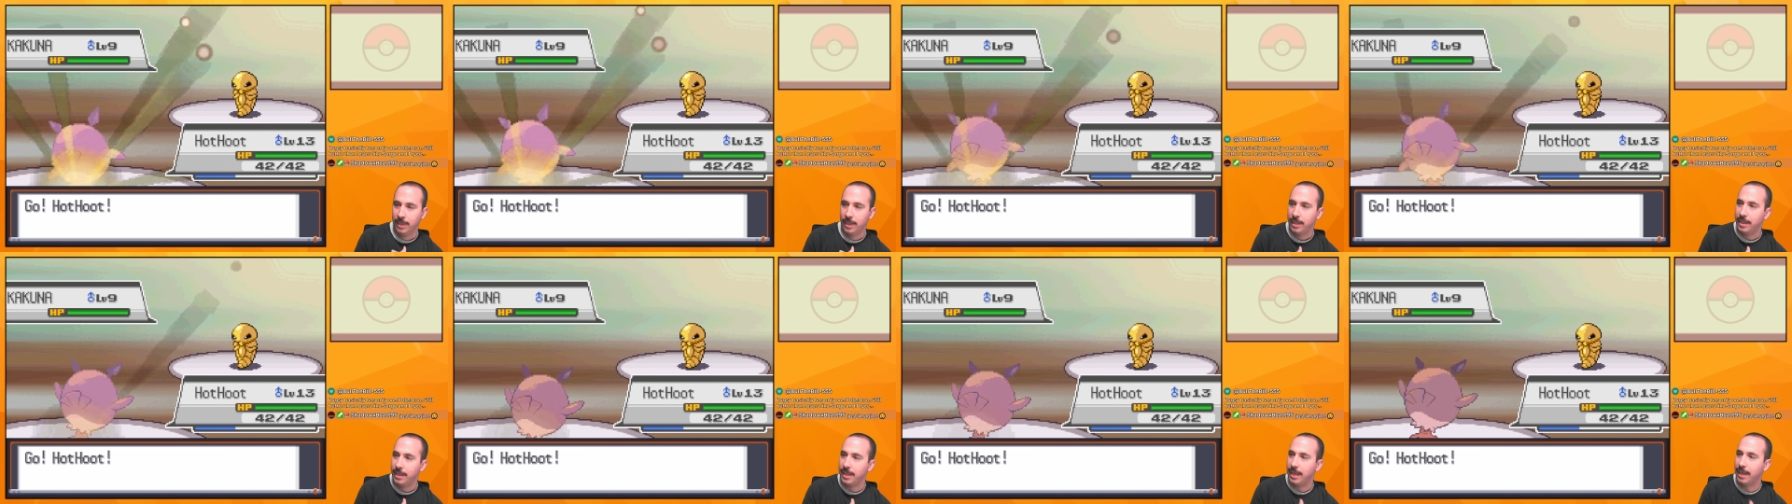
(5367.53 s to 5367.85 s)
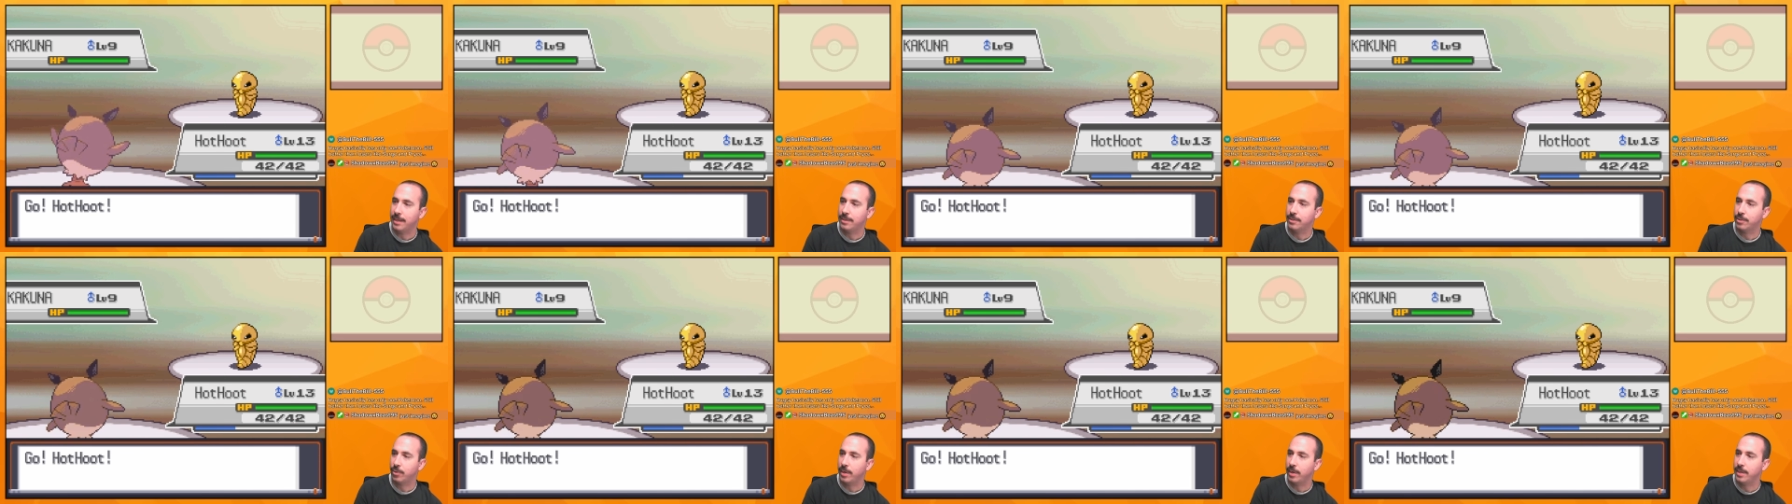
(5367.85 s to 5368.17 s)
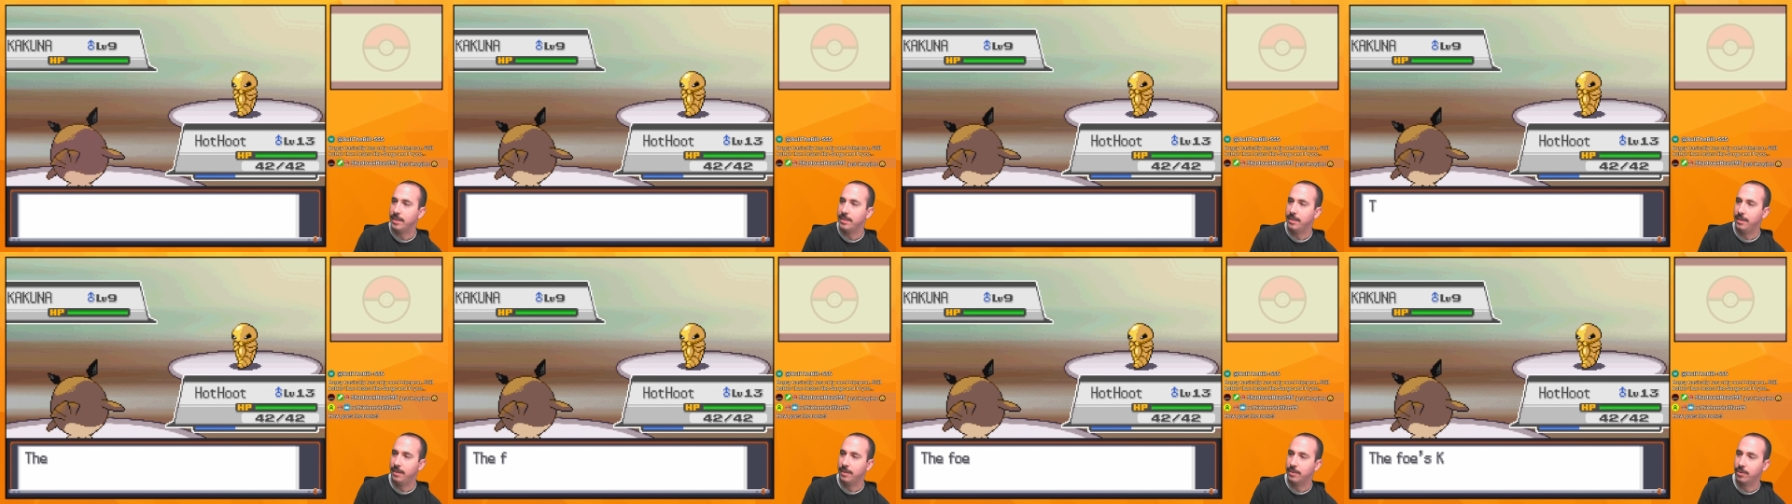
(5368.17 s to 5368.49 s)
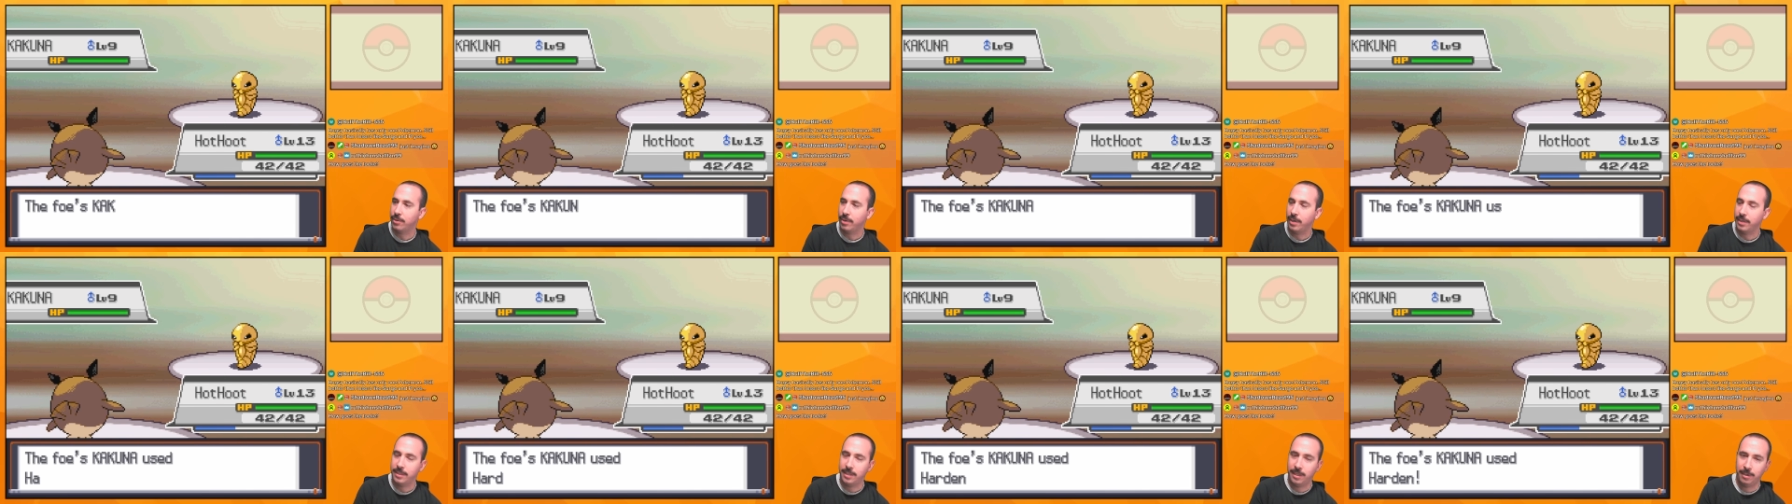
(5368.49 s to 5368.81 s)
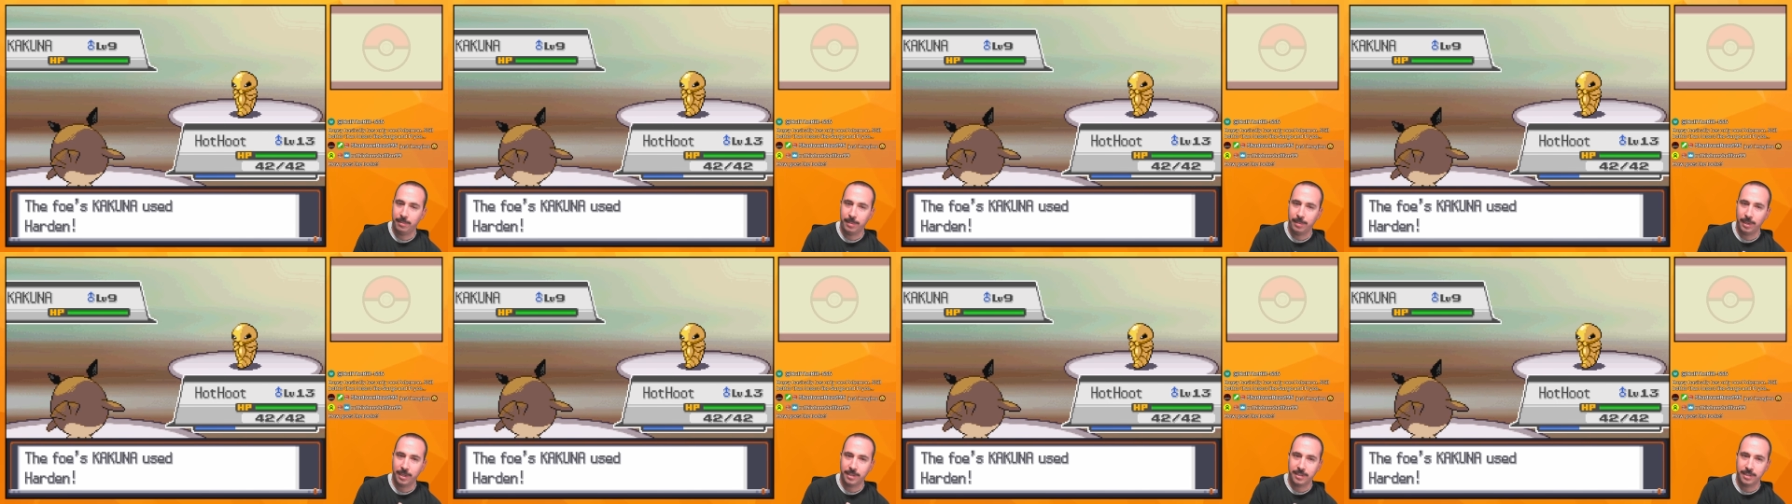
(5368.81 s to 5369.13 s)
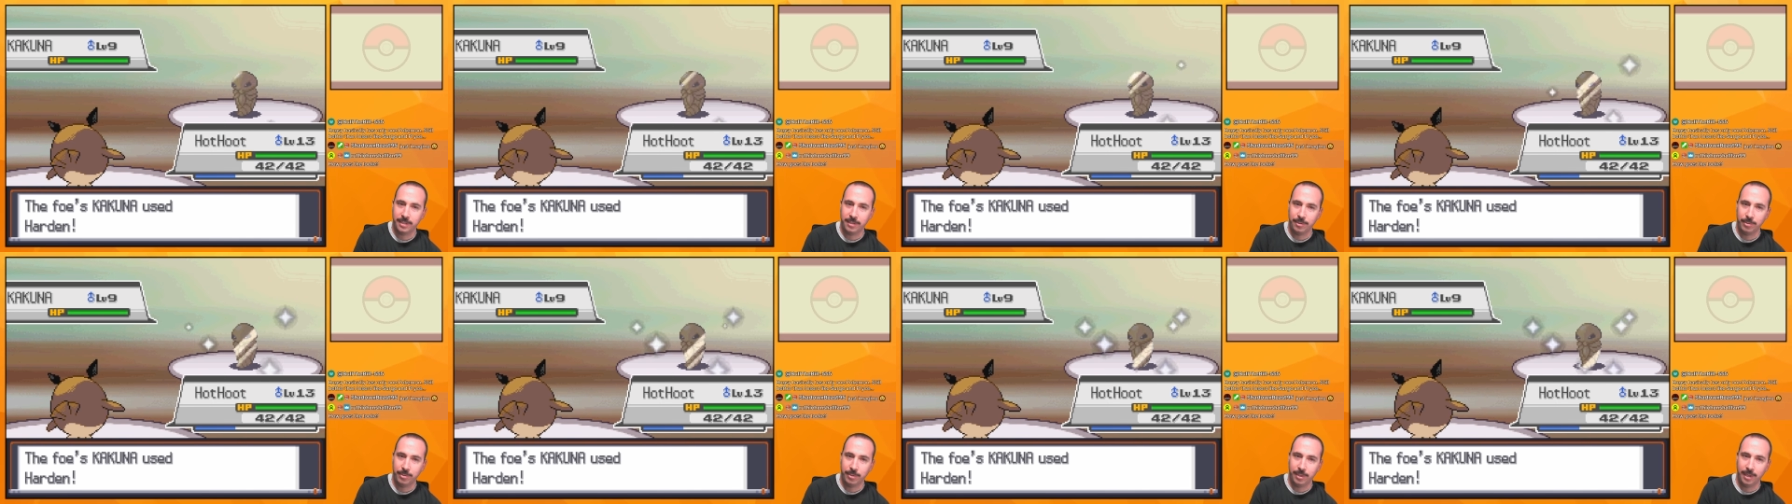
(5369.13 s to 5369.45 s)
Yeah, it's crazy. It's crazy how Bugsy
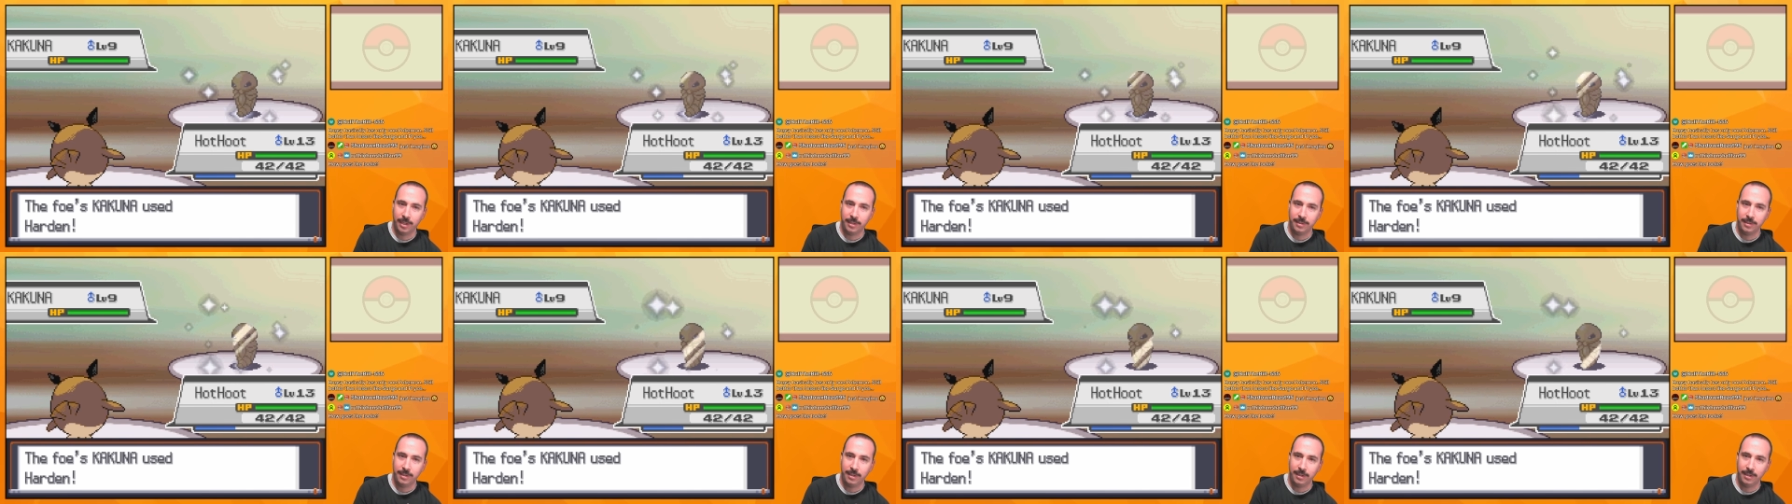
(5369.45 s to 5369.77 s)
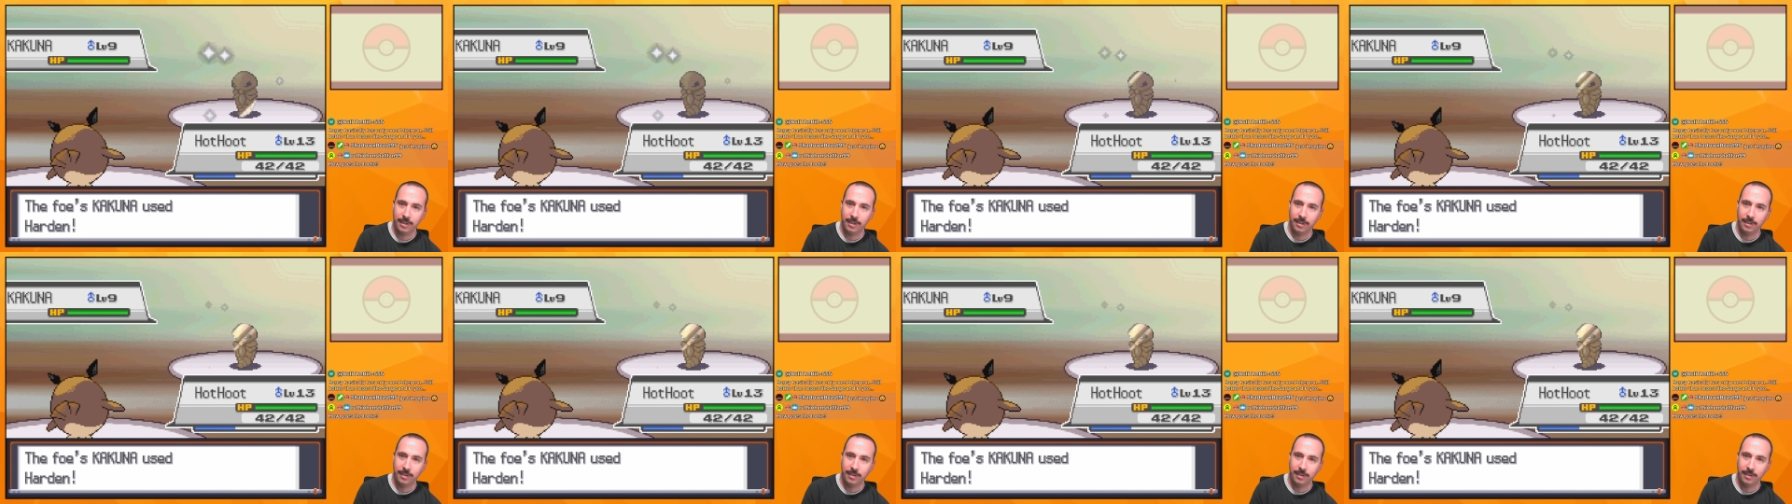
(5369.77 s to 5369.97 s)
do got the